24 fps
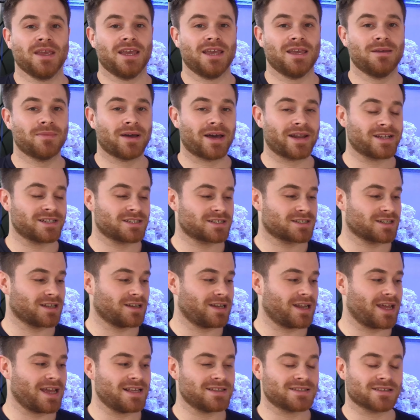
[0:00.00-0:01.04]
he managed to
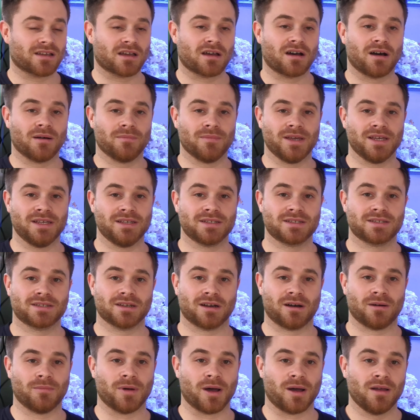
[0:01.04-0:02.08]
laser cut me
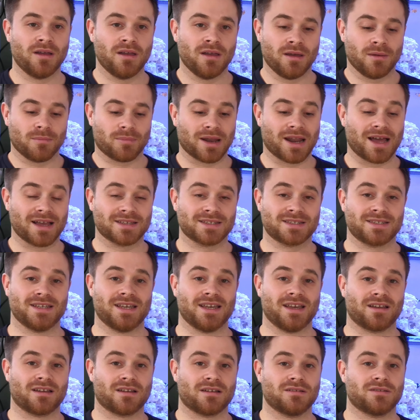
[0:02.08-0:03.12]
some
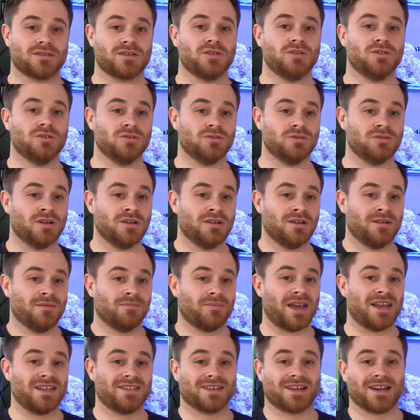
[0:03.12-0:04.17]
plastic to
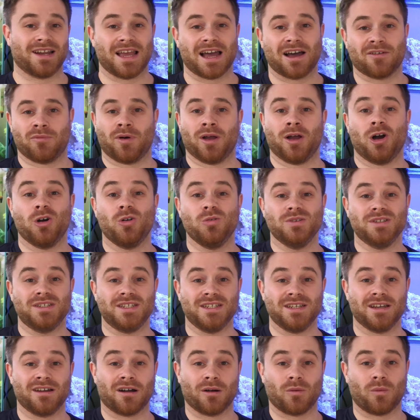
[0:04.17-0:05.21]
basically have my own
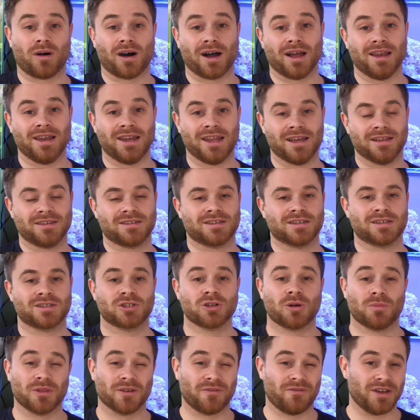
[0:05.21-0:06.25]
DIY lid to
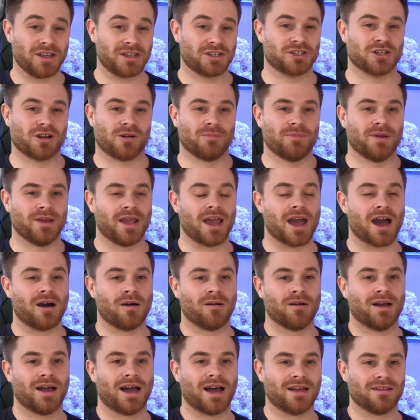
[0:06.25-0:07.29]
stop the fish jumping
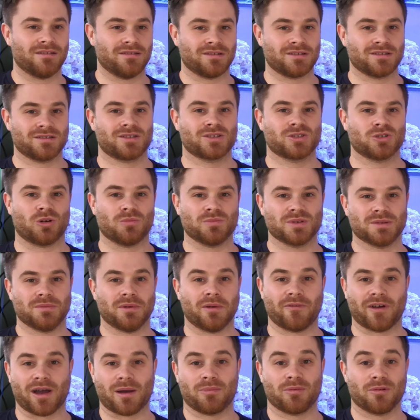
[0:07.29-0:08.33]
out and stop some
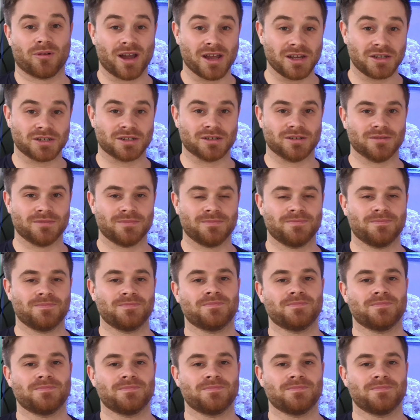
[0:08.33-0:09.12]
evaporation.